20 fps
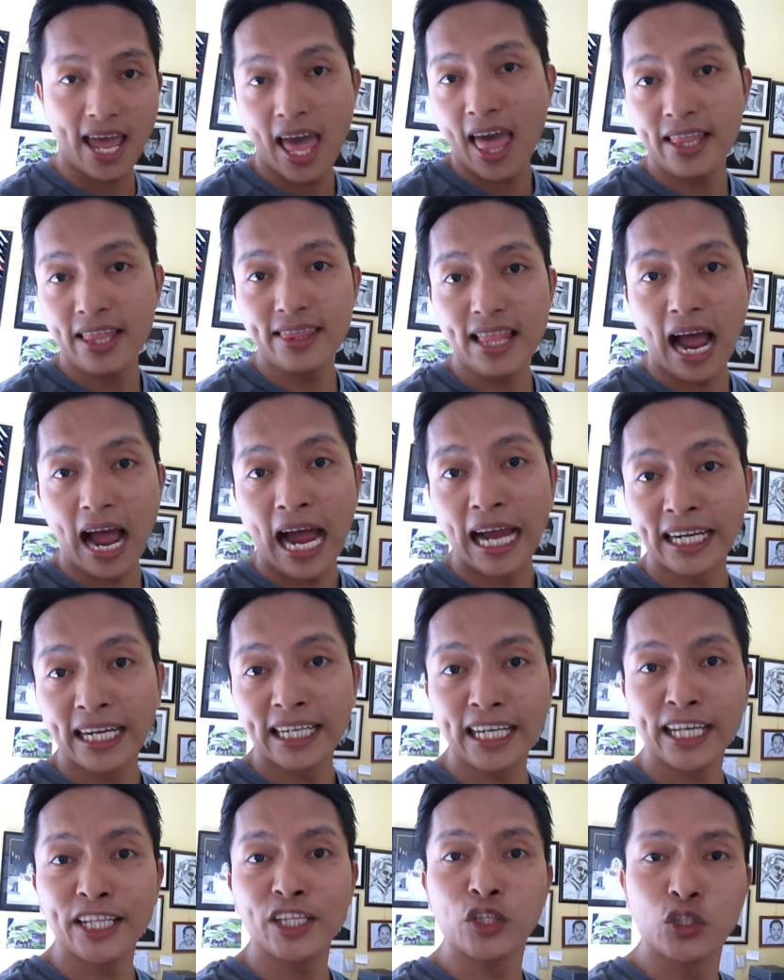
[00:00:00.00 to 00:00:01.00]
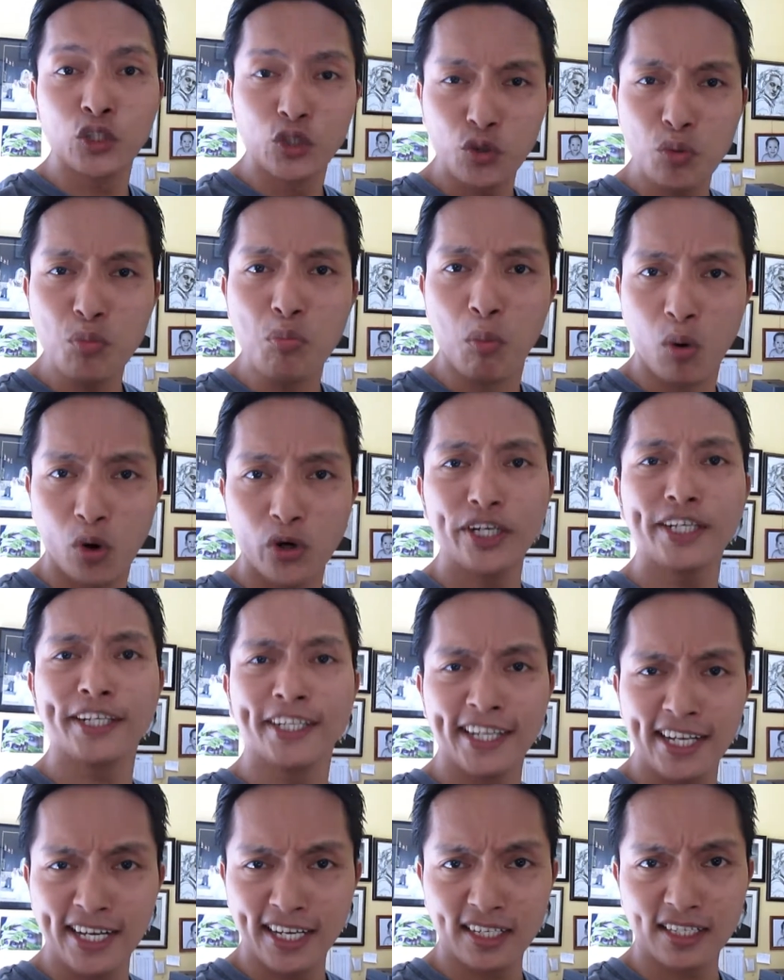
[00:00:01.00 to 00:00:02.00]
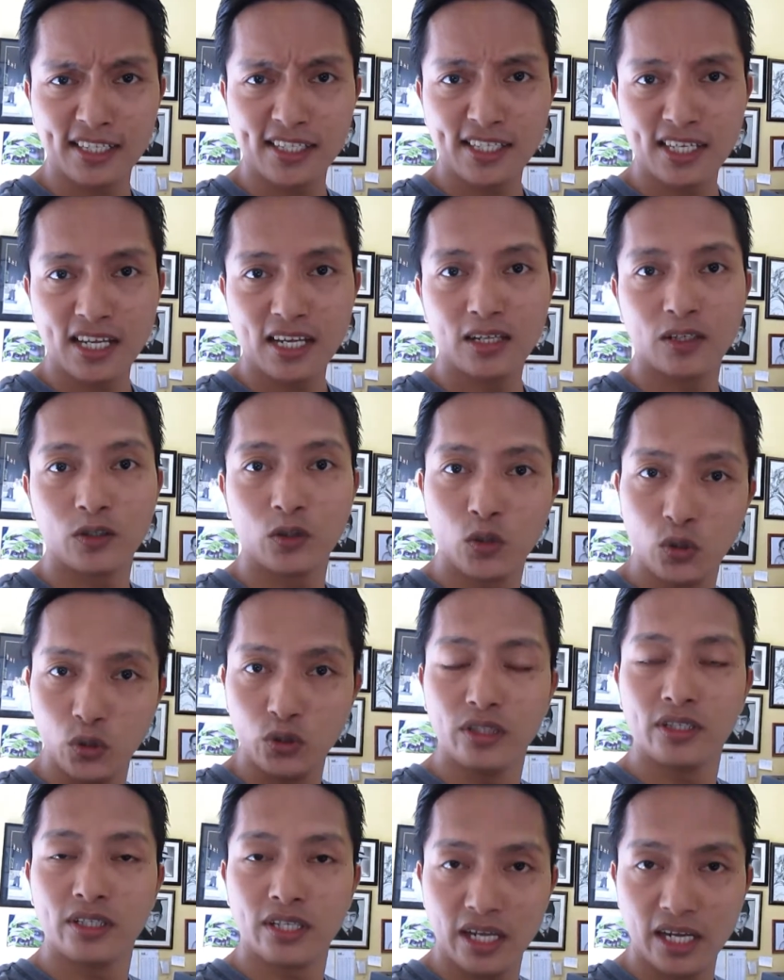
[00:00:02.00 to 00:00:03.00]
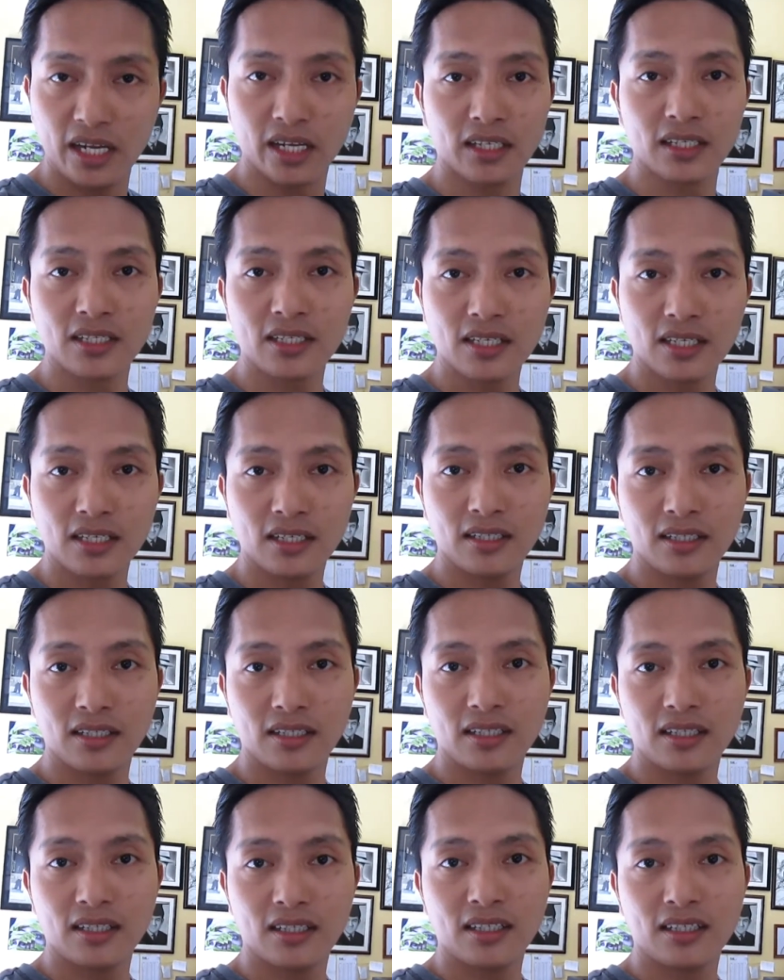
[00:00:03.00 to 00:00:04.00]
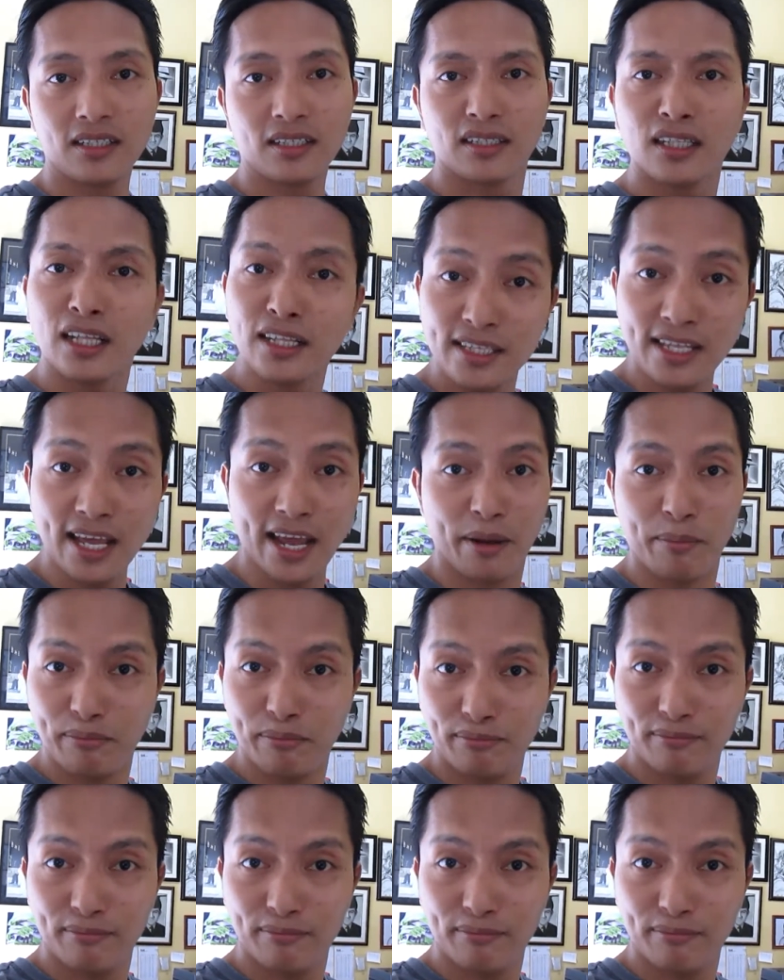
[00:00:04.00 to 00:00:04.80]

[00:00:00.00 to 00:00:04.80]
and I can do more things, good things, than them.